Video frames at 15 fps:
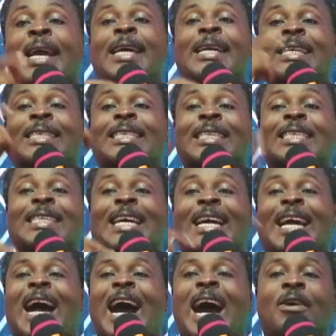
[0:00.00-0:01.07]
it in the
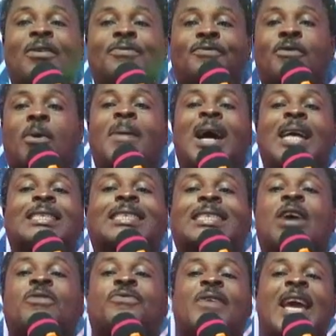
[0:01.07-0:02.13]
car for
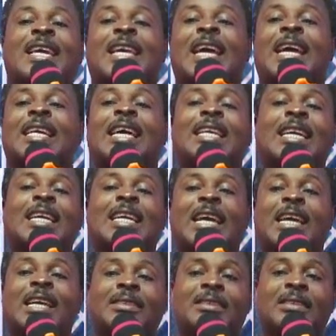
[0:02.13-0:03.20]
myself again and
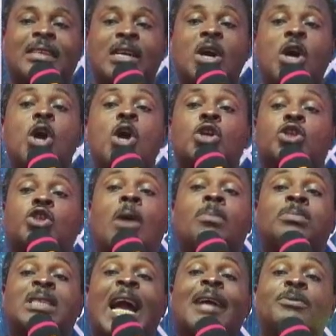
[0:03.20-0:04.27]
again.
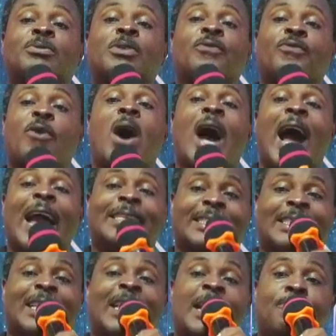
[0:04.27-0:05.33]
Sometimes before I
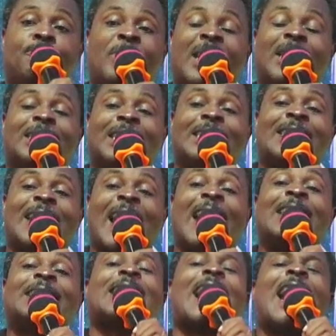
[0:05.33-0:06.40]
sleep in the
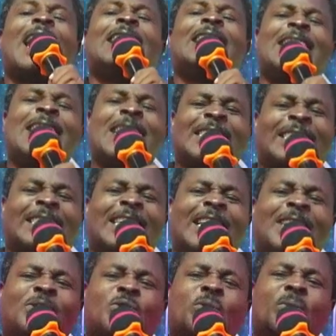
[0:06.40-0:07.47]
night, I
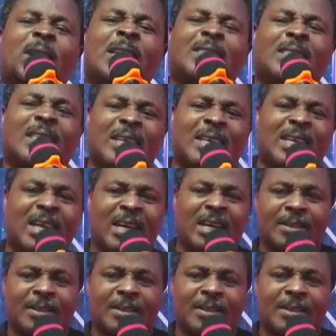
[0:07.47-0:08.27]
listen to it again.